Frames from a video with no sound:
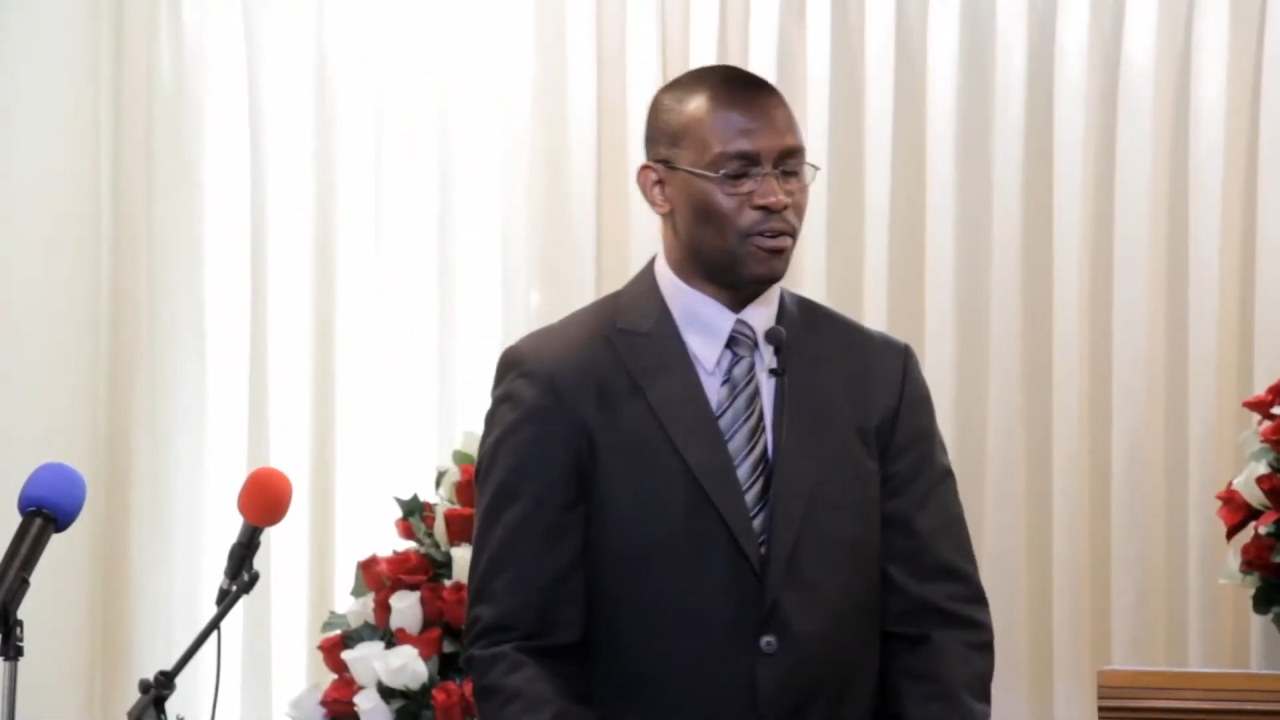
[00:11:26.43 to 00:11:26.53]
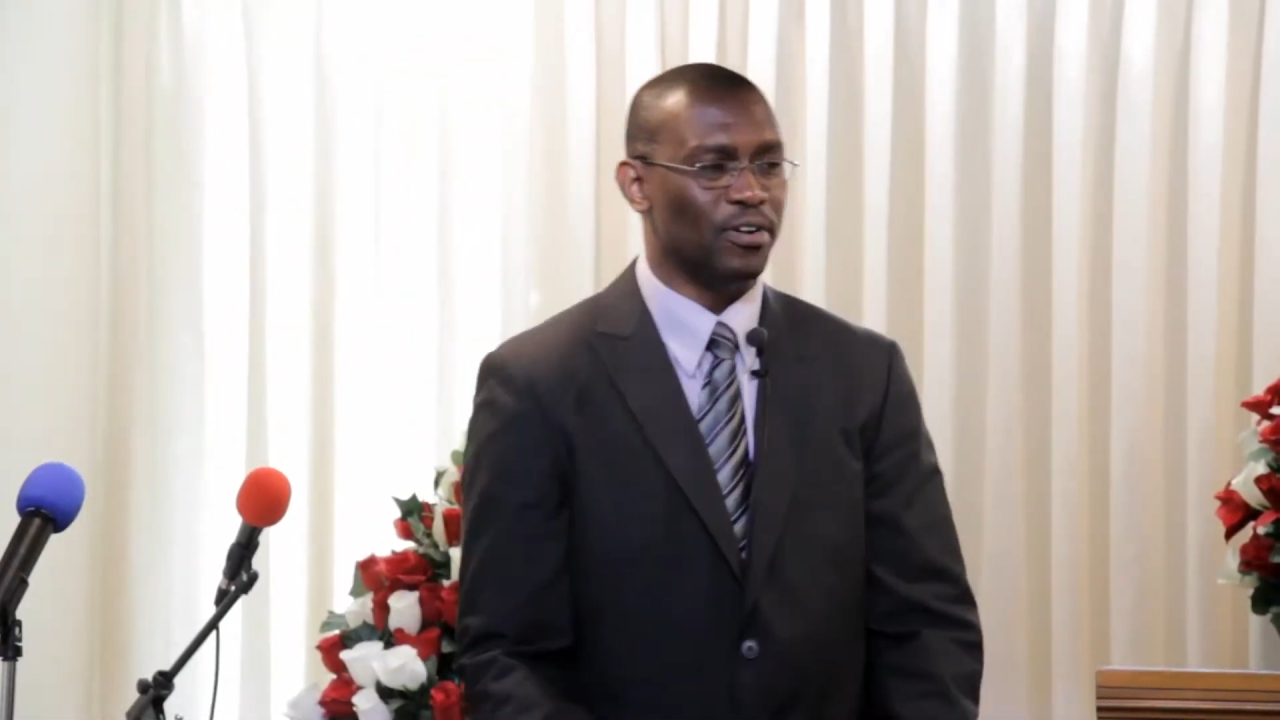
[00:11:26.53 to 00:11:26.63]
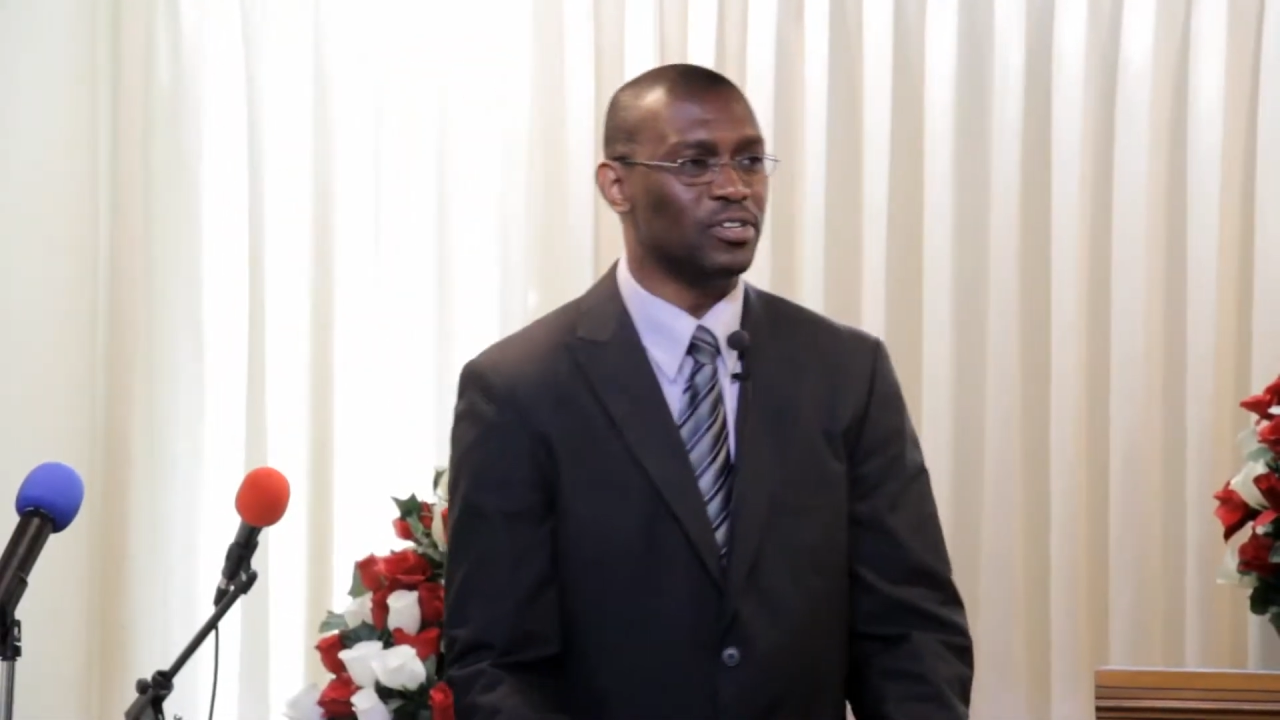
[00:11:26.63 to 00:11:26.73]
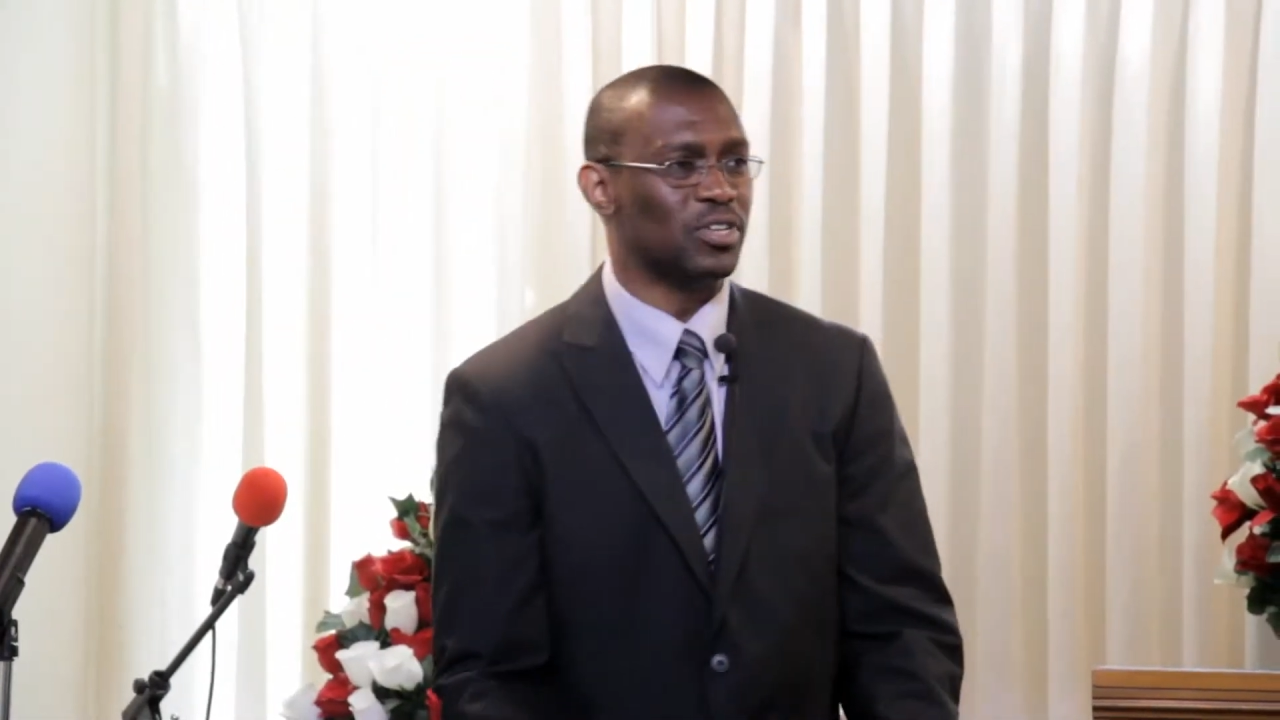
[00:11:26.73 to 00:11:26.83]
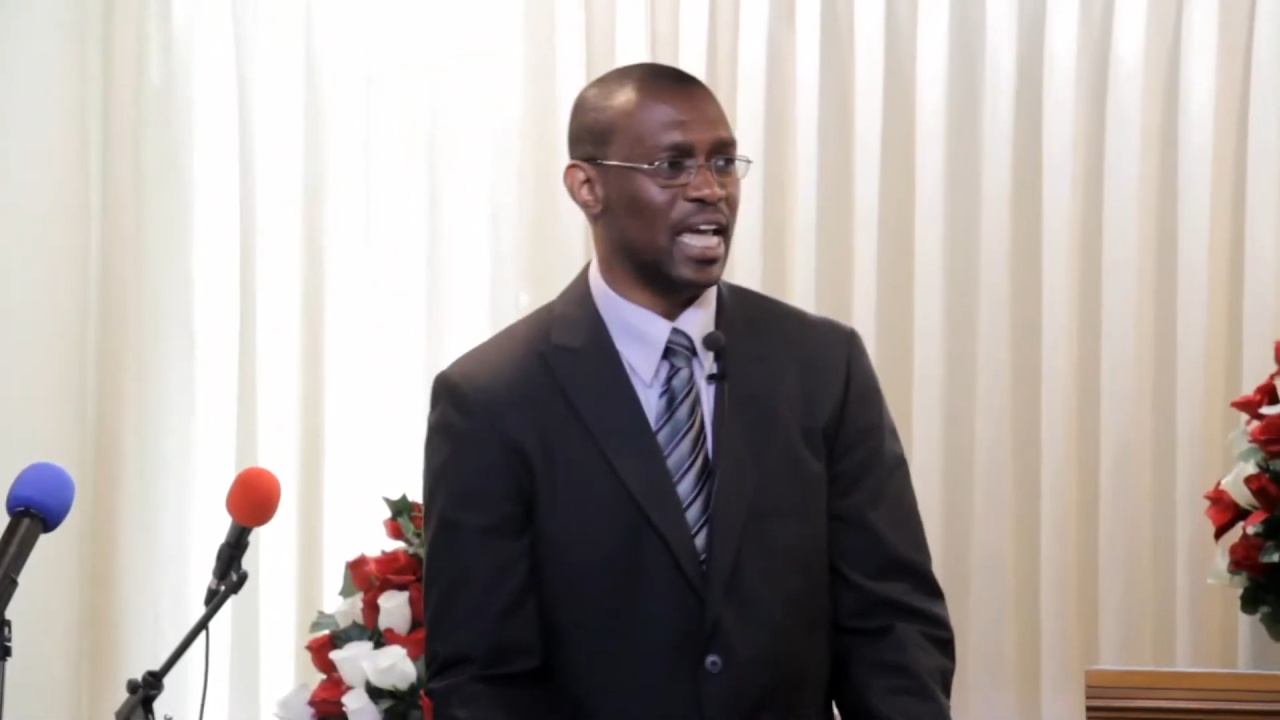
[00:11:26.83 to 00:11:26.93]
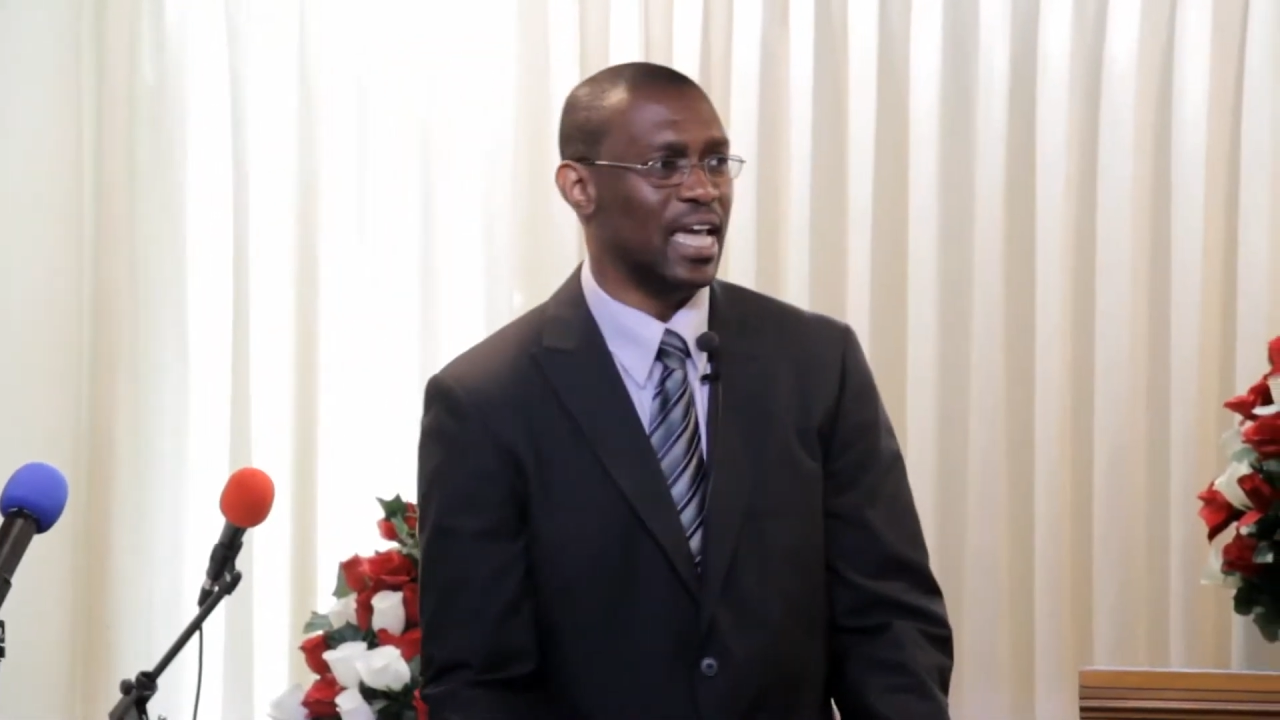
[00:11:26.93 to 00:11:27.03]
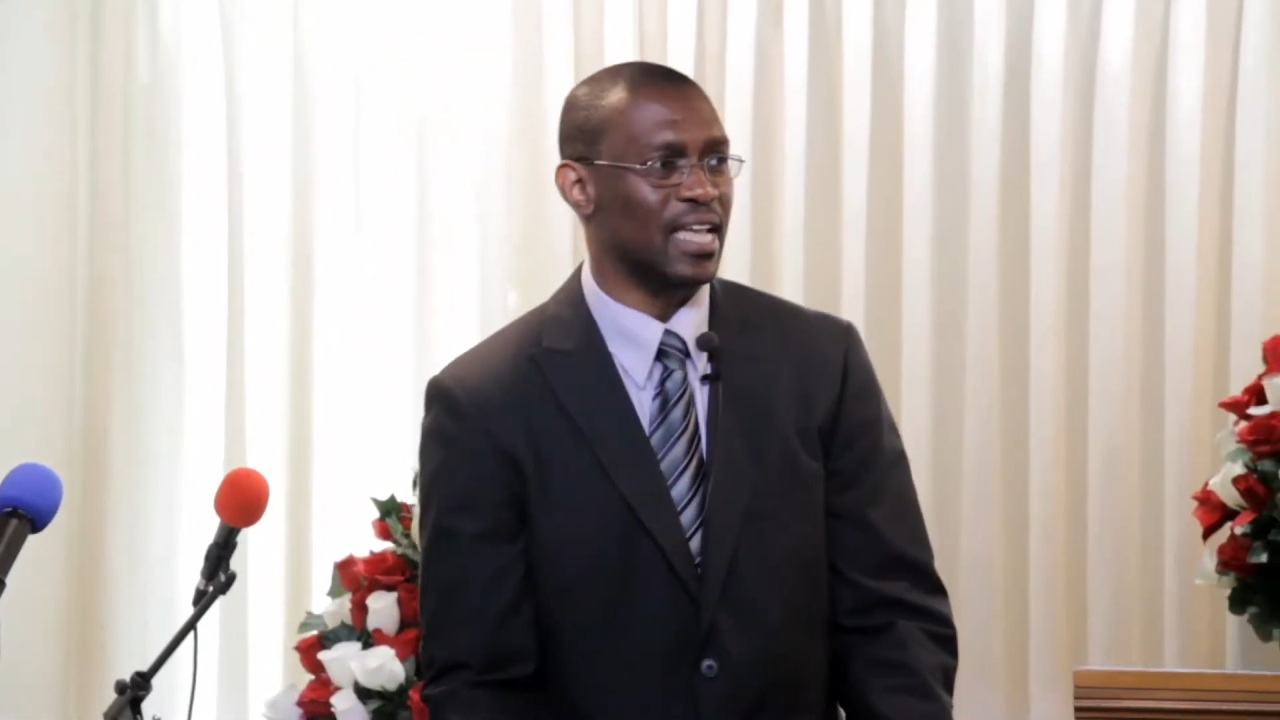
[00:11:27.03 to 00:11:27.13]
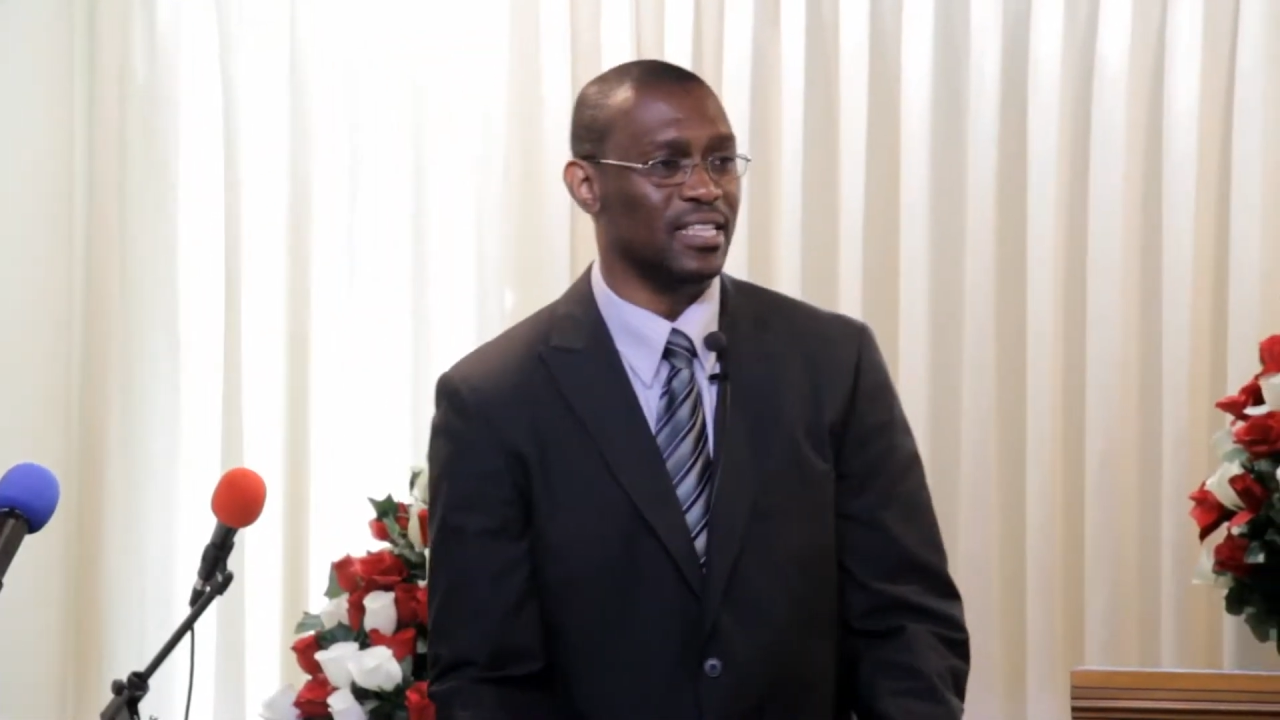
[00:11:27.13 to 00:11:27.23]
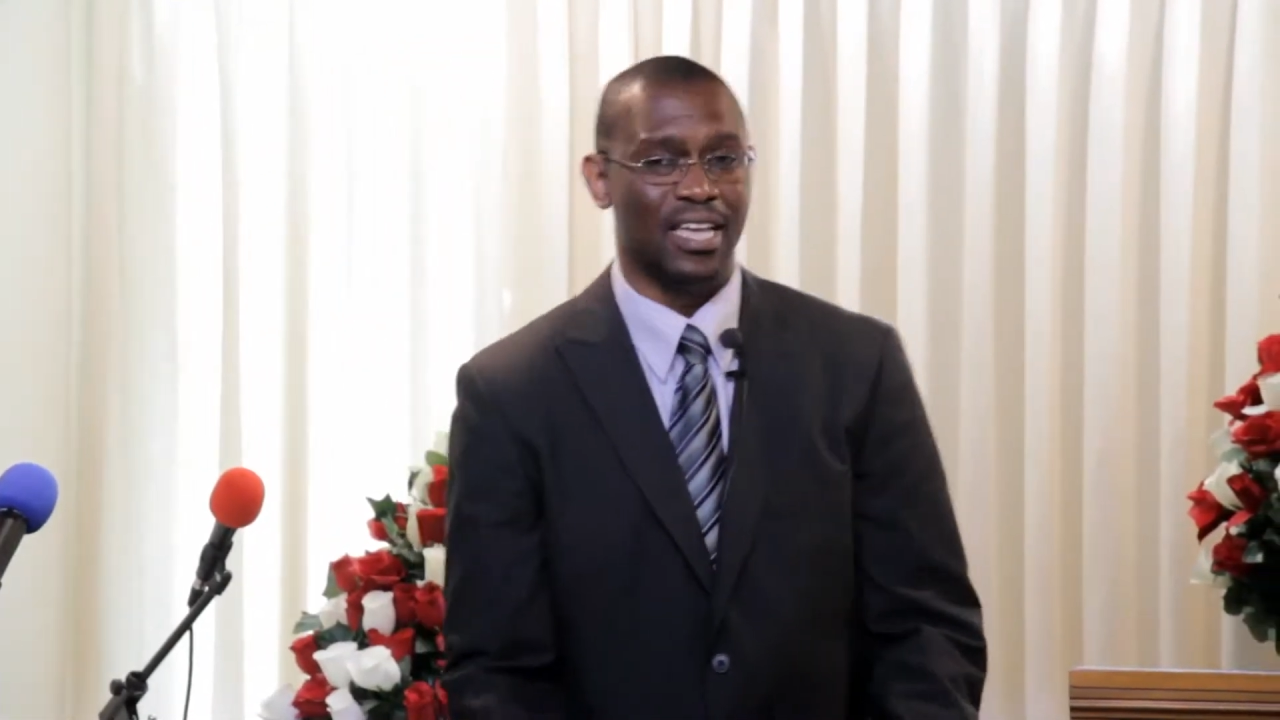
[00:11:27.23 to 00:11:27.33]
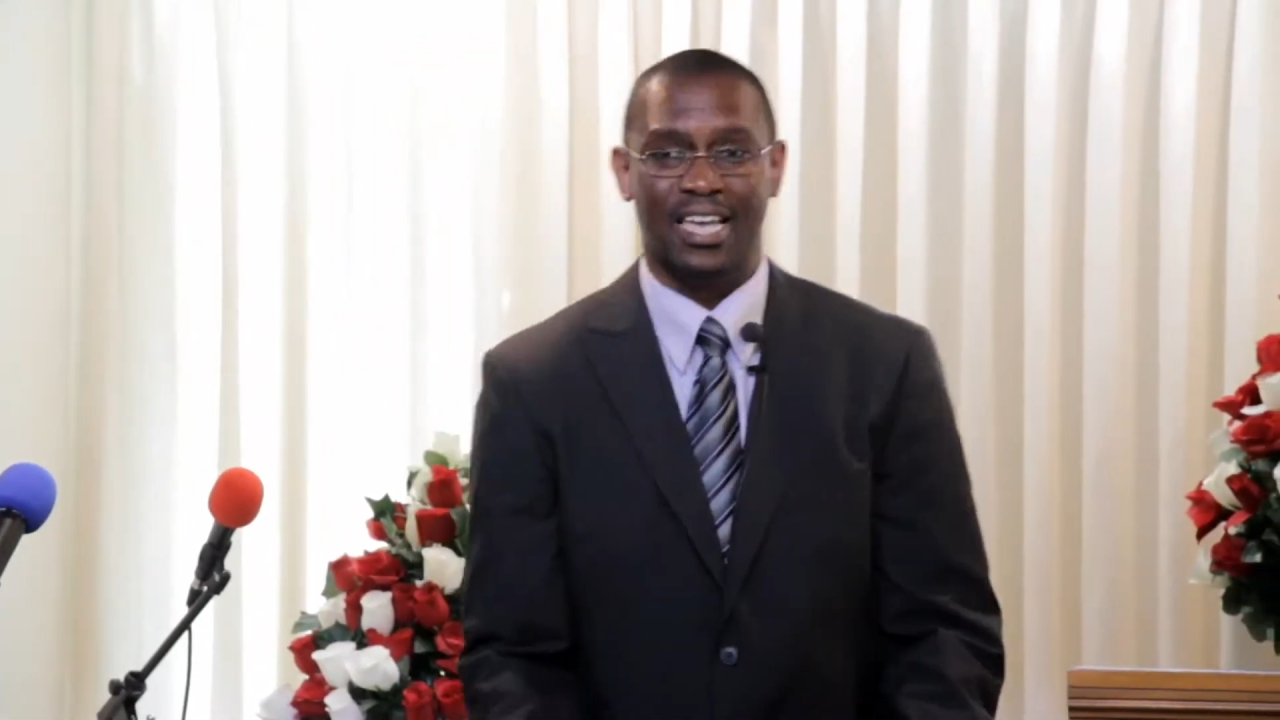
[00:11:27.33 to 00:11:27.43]

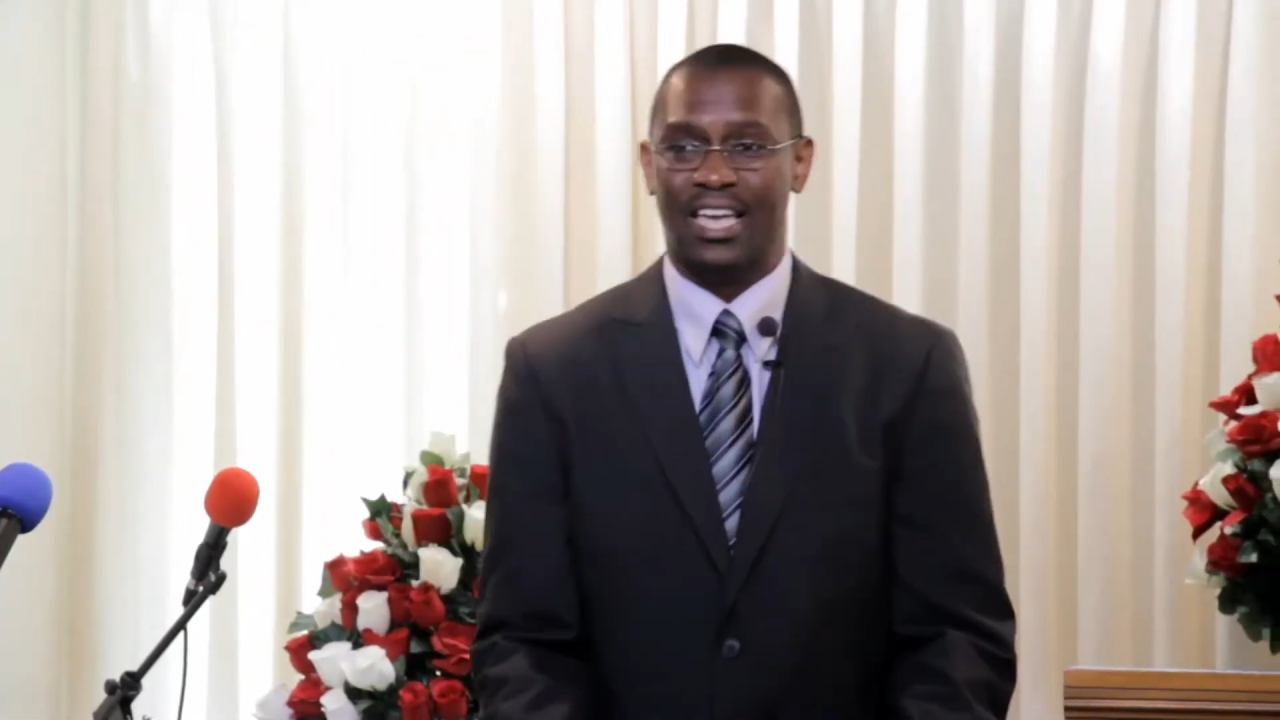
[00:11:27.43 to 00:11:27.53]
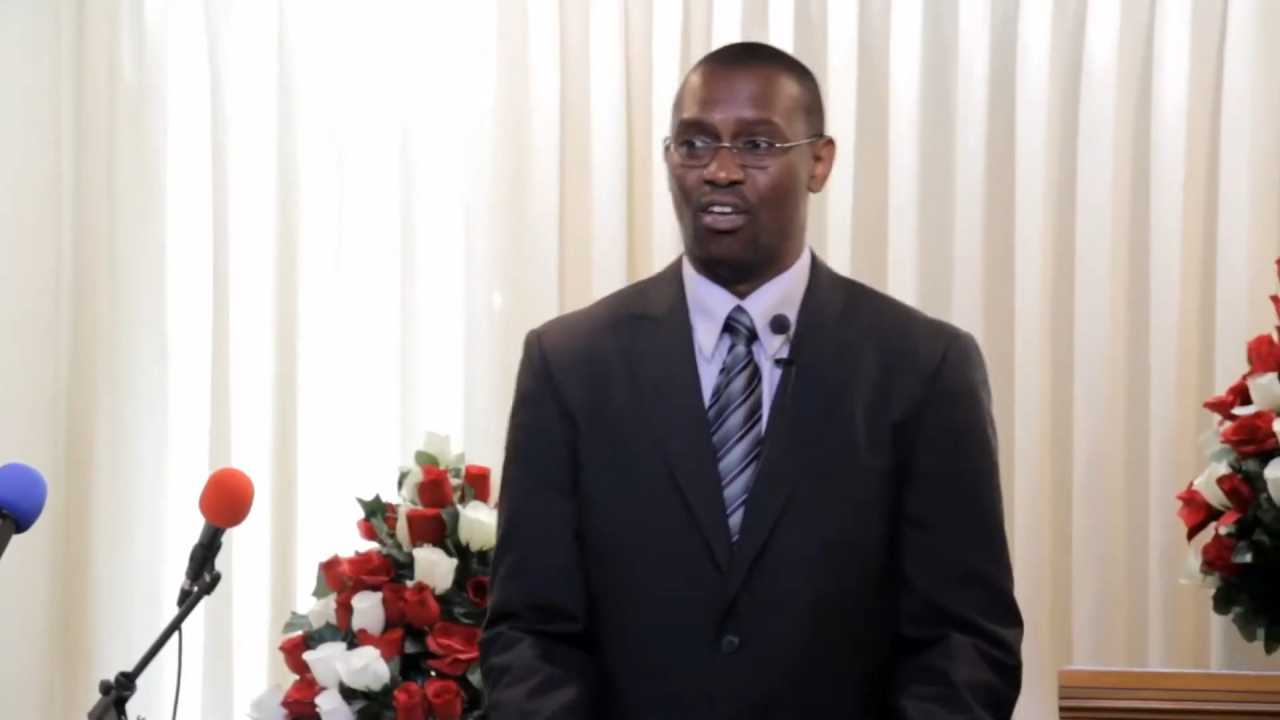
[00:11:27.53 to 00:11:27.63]
Christian